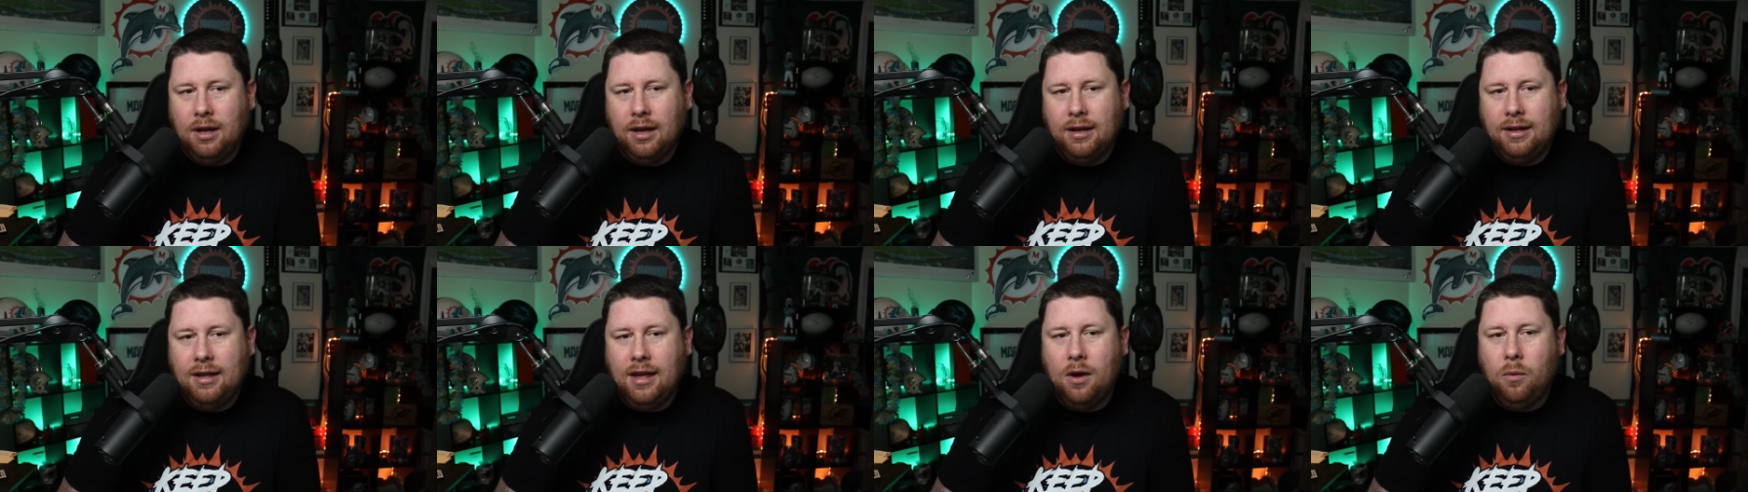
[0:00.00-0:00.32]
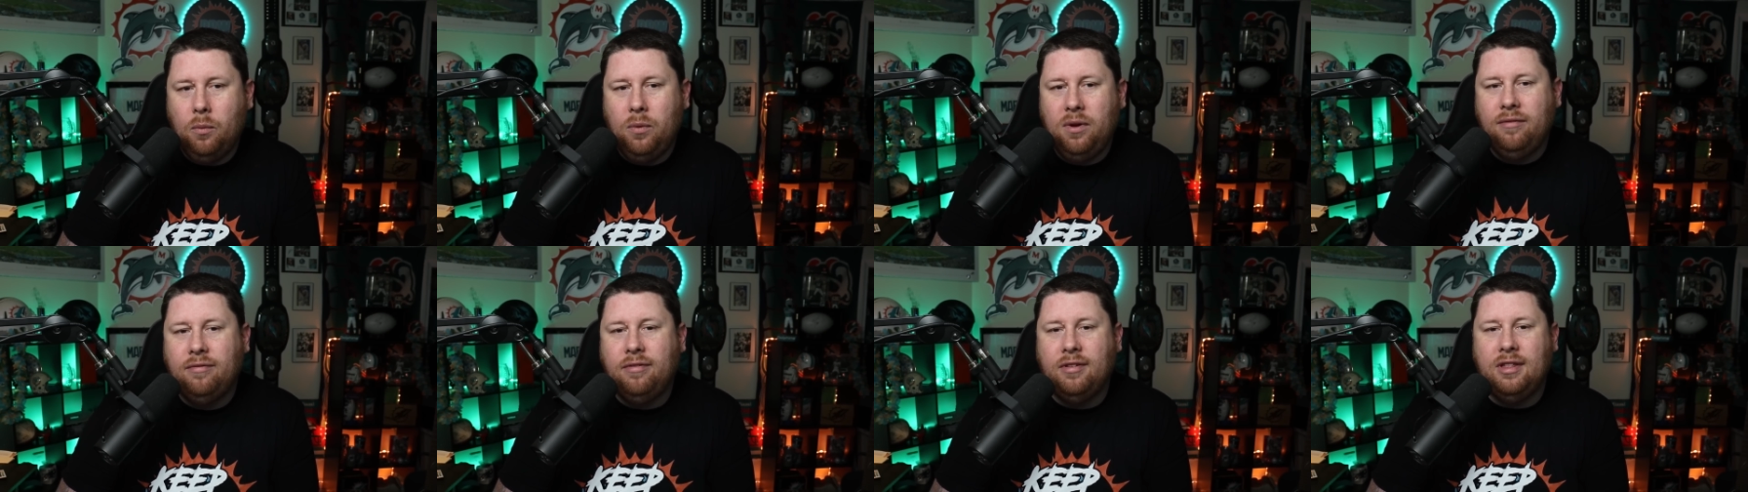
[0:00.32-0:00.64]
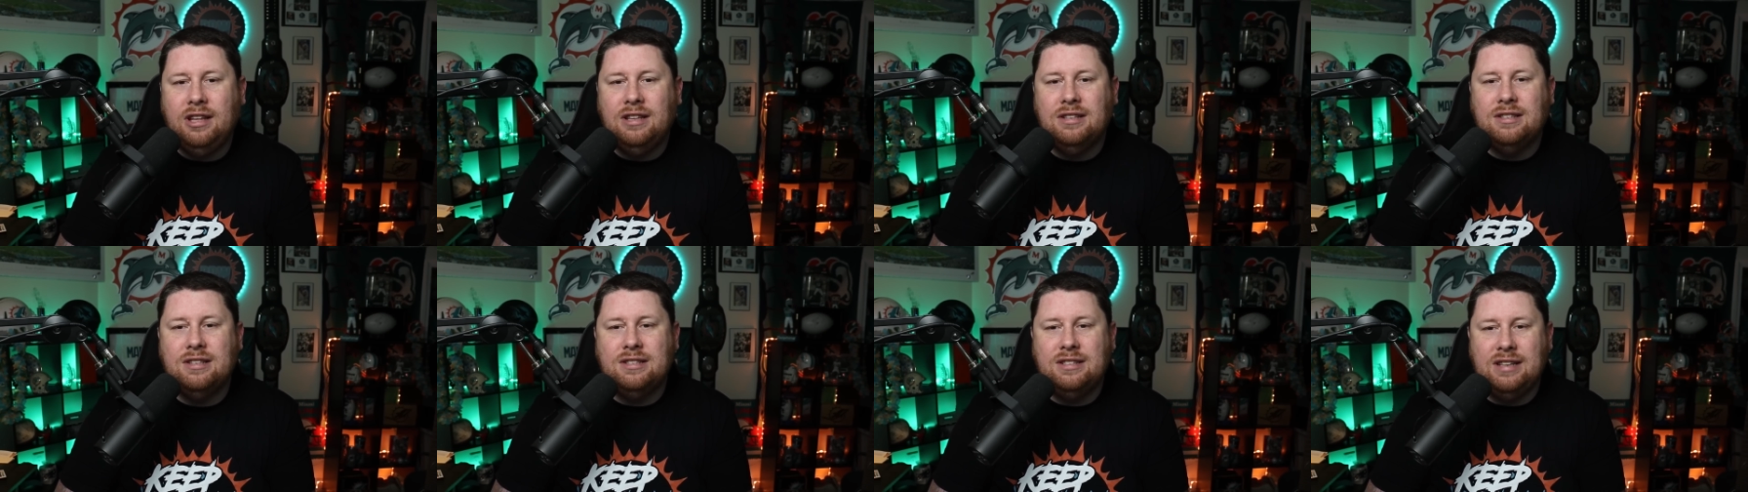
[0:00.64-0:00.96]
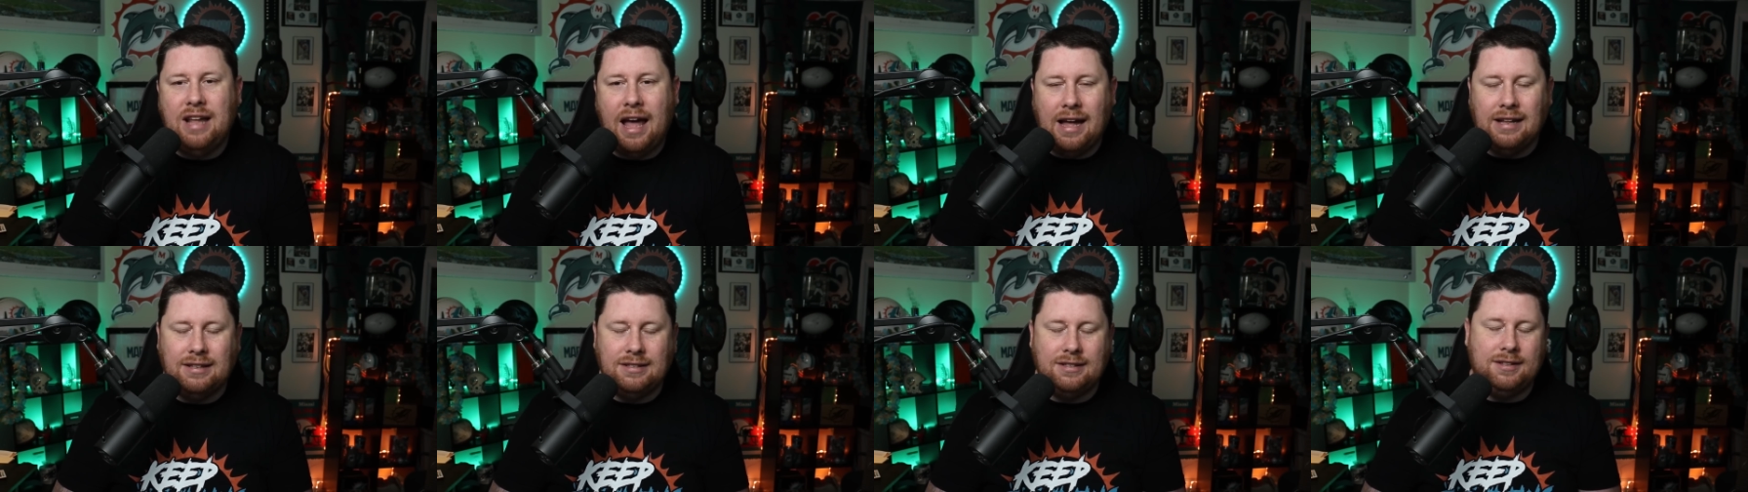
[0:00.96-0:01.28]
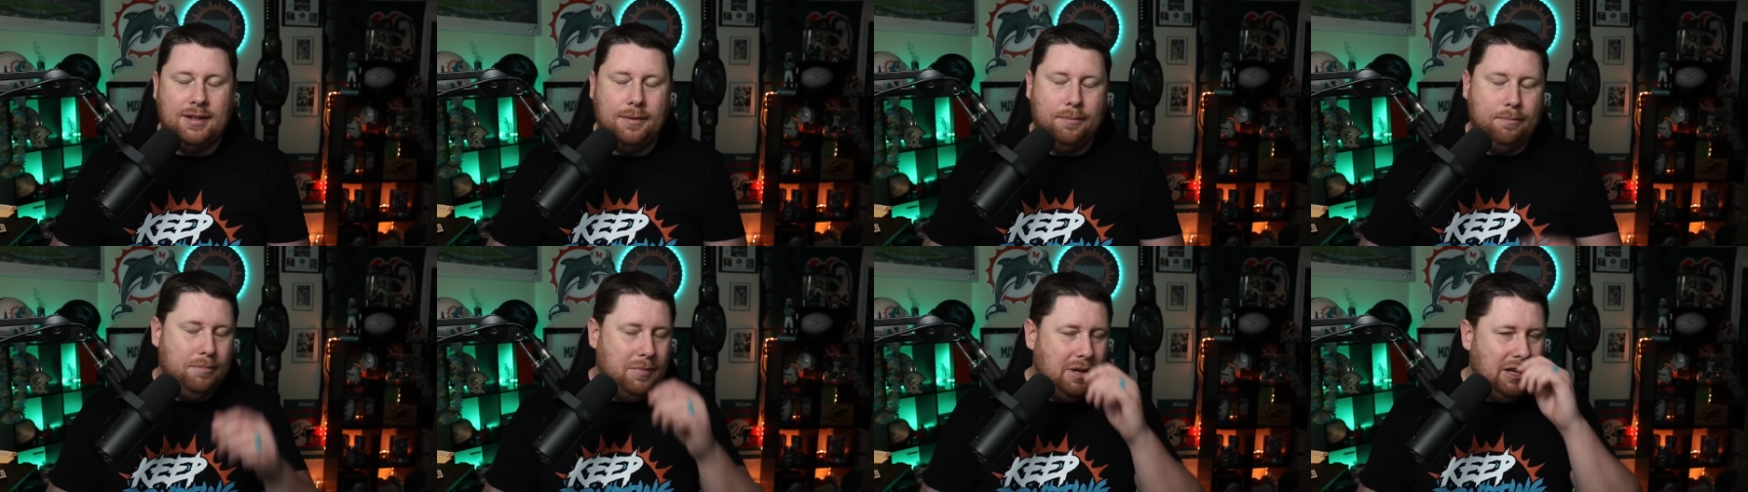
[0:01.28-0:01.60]
I can't wait for these stats
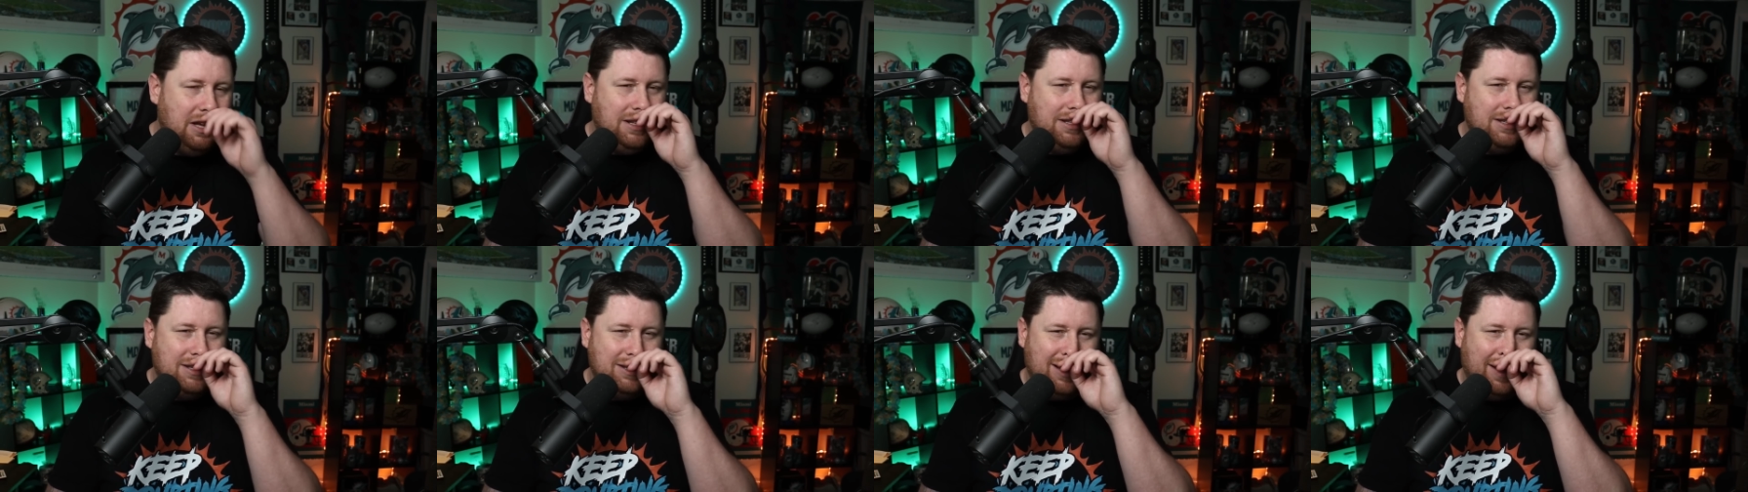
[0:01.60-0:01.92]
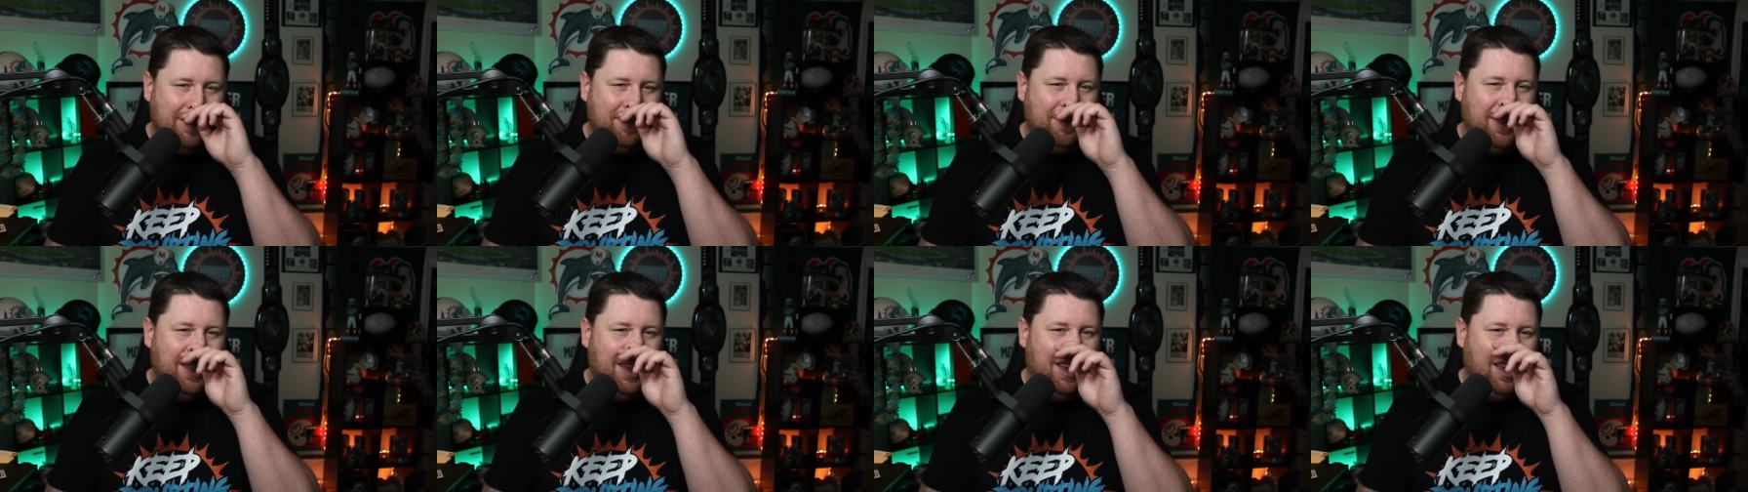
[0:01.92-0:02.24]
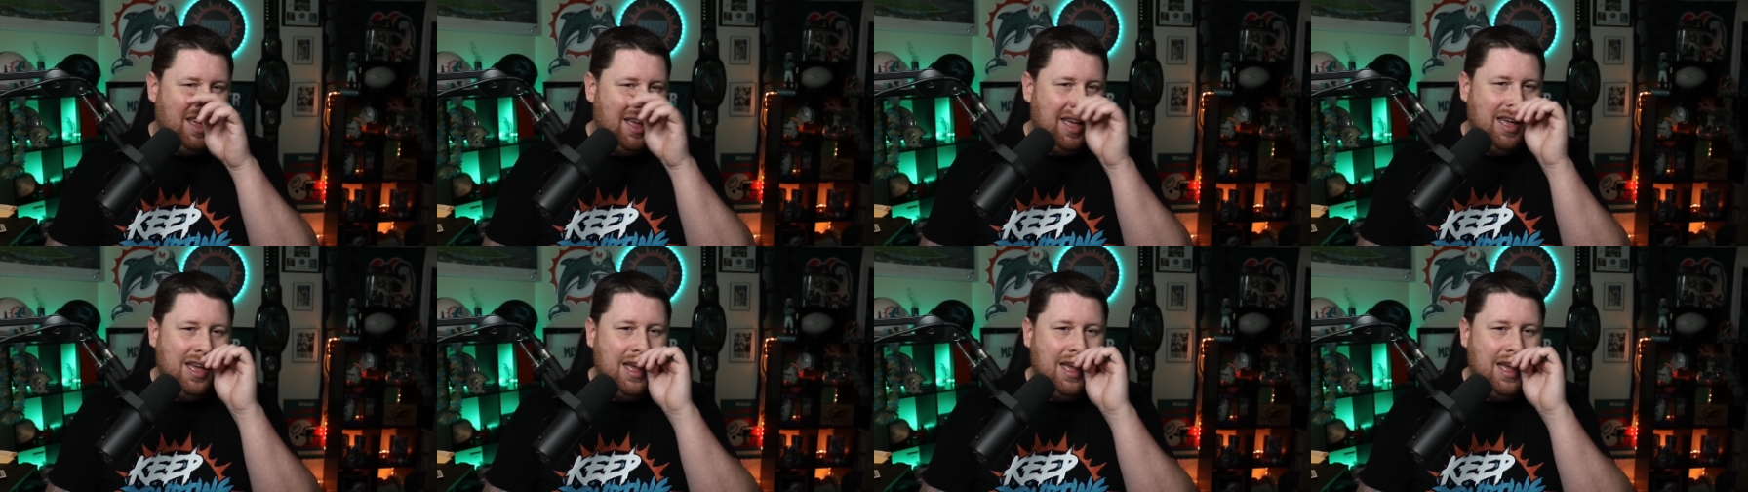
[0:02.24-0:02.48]
to mean something.